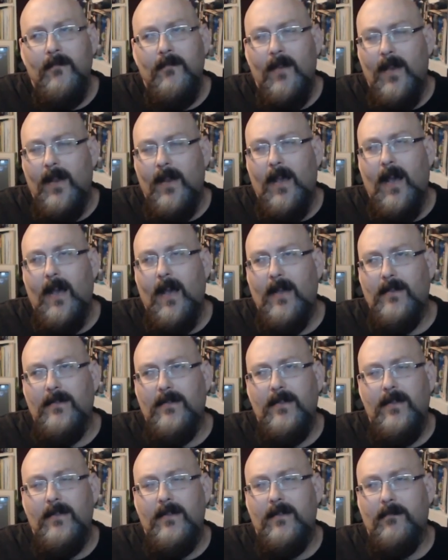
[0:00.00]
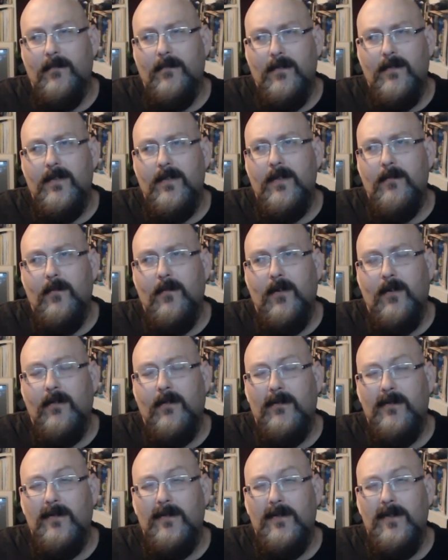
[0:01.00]
And I had seen something similar
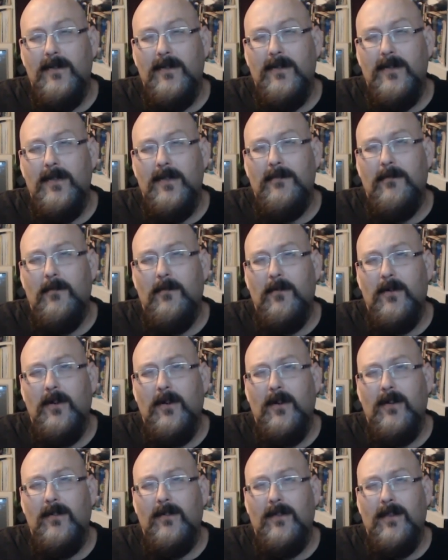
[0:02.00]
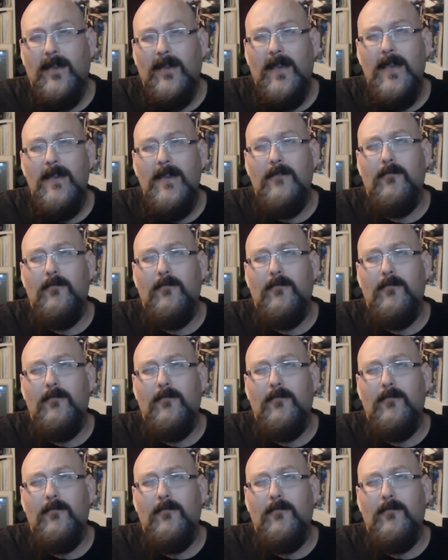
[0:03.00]
on a C64 called the Key